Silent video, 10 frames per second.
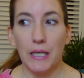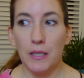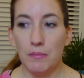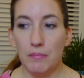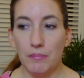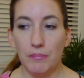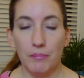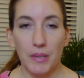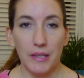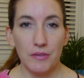
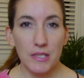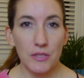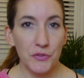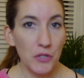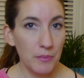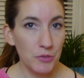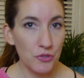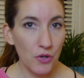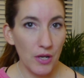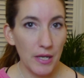My hair takes a long time
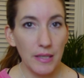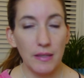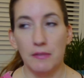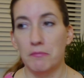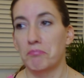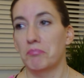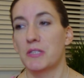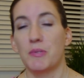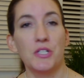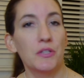to dry, and
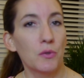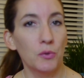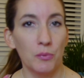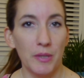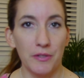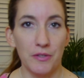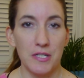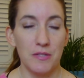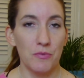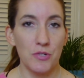especially in the colder
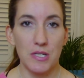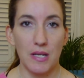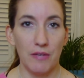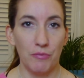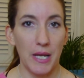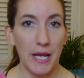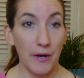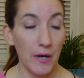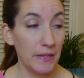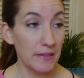weather, I didn't want to have wet
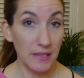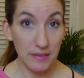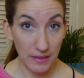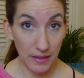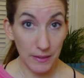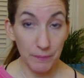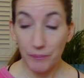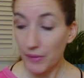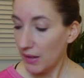hair in the tent at night.